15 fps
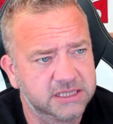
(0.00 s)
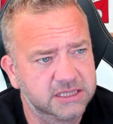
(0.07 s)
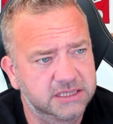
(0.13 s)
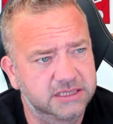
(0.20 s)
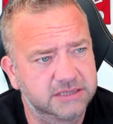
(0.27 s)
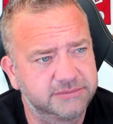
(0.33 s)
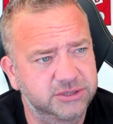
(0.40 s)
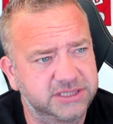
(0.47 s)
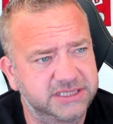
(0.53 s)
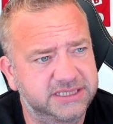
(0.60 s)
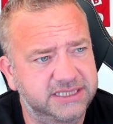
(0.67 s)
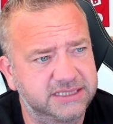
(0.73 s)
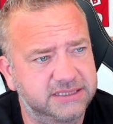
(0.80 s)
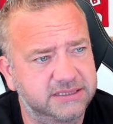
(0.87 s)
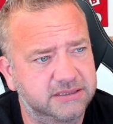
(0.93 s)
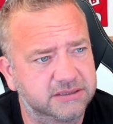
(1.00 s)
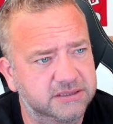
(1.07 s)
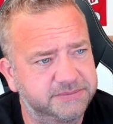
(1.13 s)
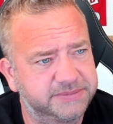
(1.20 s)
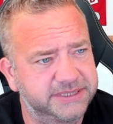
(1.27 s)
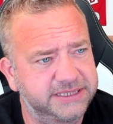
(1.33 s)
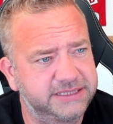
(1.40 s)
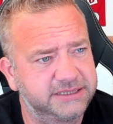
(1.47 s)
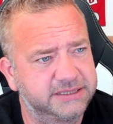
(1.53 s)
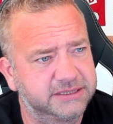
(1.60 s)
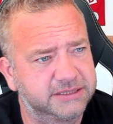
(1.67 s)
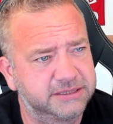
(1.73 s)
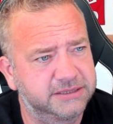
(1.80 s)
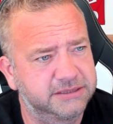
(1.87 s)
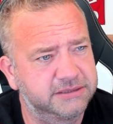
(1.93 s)
But this is going to be
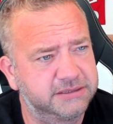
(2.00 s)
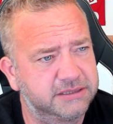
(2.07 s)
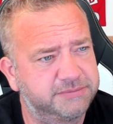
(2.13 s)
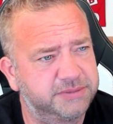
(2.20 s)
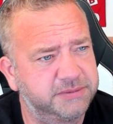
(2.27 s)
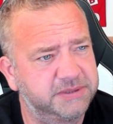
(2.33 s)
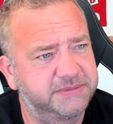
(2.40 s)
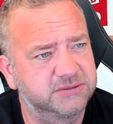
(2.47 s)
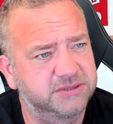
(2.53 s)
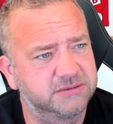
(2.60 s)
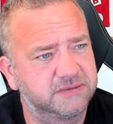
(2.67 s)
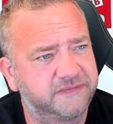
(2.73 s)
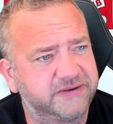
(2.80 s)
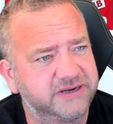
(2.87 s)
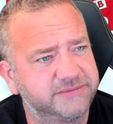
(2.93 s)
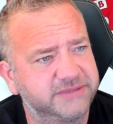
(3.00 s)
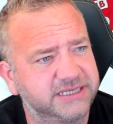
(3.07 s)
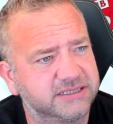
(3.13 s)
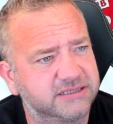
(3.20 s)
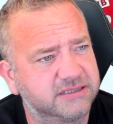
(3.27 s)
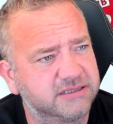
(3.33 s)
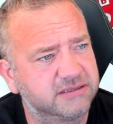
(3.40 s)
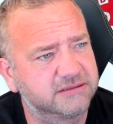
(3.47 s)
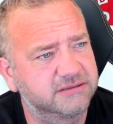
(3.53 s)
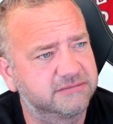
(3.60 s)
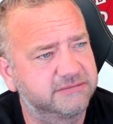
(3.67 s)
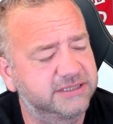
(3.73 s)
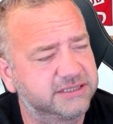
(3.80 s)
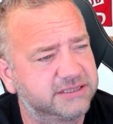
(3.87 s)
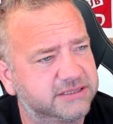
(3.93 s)
probably about 2 or 3 minutes long,
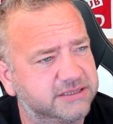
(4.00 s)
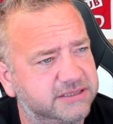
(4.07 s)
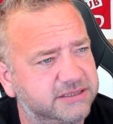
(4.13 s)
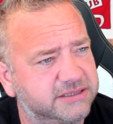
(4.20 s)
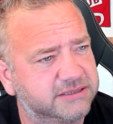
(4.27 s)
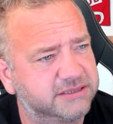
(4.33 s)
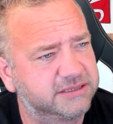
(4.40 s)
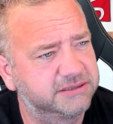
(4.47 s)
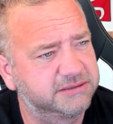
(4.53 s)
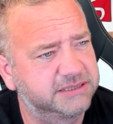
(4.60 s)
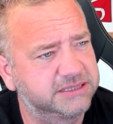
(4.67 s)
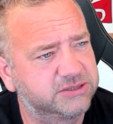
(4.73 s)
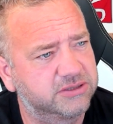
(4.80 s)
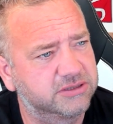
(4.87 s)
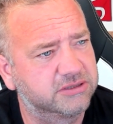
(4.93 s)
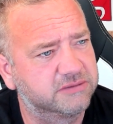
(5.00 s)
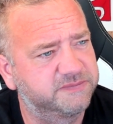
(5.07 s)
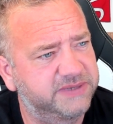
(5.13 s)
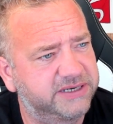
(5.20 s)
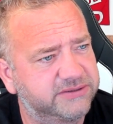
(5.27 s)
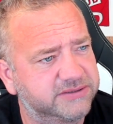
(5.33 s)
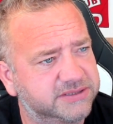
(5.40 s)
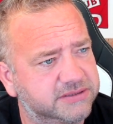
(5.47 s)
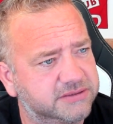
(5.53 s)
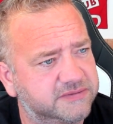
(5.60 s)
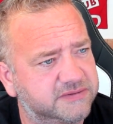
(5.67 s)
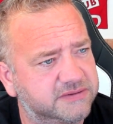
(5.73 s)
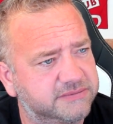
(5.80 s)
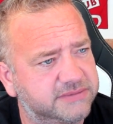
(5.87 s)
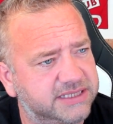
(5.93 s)
which, you can draw comparisons
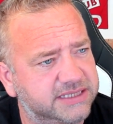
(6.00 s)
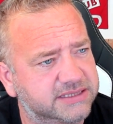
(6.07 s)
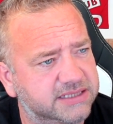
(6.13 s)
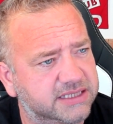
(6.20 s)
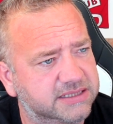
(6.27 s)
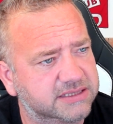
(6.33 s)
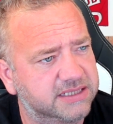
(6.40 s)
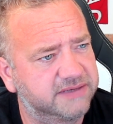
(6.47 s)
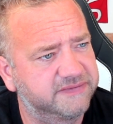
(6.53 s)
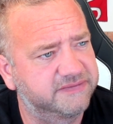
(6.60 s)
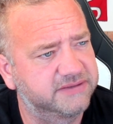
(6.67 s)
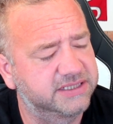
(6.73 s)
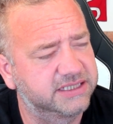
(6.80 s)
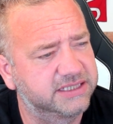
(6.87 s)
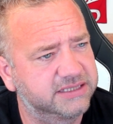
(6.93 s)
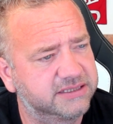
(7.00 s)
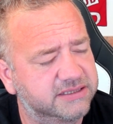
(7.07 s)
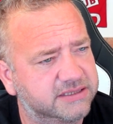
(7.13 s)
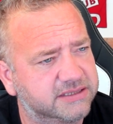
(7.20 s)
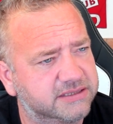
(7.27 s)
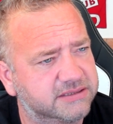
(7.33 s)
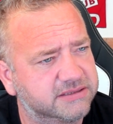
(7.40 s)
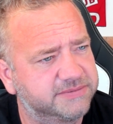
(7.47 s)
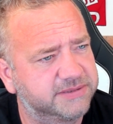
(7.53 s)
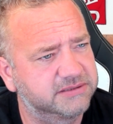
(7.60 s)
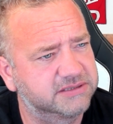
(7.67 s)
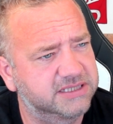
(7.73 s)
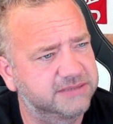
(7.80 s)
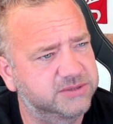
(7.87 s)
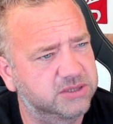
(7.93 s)
from my sex life, really. It's about
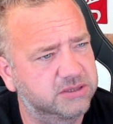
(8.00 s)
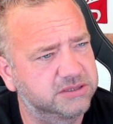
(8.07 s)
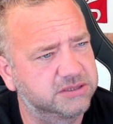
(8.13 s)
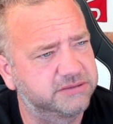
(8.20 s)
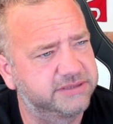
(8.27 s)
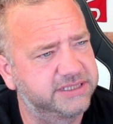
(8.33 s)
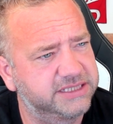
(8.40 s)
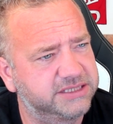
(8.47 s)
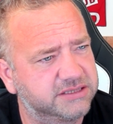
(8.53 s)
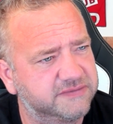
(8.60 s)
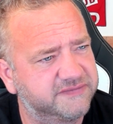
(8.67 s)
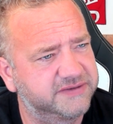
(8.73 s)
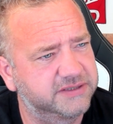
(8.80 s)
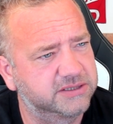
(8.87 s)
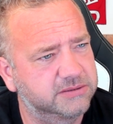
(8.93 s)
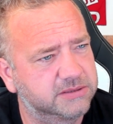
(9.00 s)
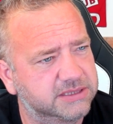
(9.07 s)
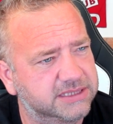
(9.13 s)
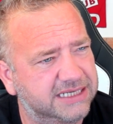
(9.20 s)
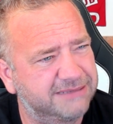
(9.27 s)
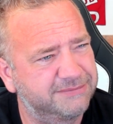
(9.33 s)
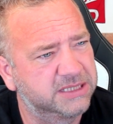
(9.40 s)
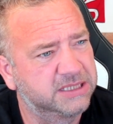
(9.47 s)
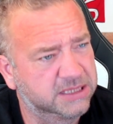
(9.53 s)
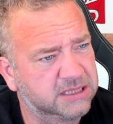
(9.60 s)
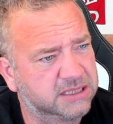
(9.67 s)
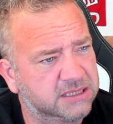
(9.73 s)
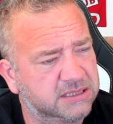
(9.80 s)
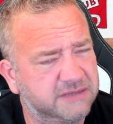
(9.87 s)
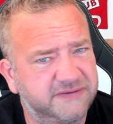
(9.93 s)
the same sort of duration for a good time,
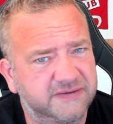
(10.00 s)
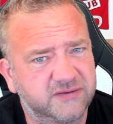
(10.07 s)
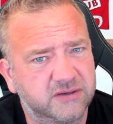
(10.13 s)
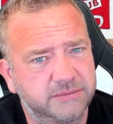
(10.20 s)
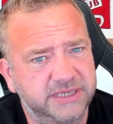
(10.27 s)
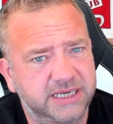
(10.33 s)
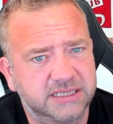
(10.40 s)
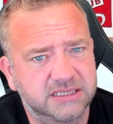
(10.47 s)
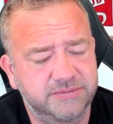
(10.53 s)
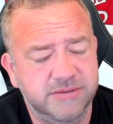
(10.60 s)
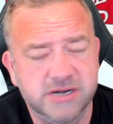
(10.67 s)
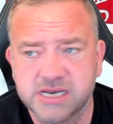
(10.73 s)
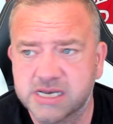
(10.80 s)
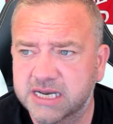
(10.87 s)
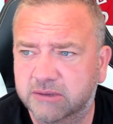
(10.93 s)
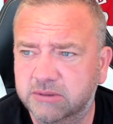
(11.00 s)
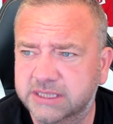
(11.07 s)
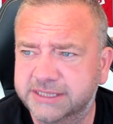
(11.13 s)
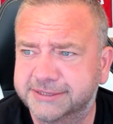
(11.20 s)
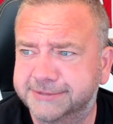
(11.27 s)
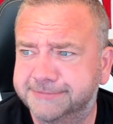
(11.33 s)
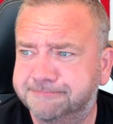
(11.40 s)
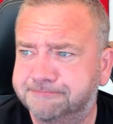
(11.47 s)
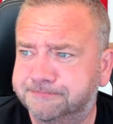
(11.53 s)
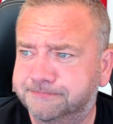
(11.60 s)
if I've got my aspirin. Now, listen.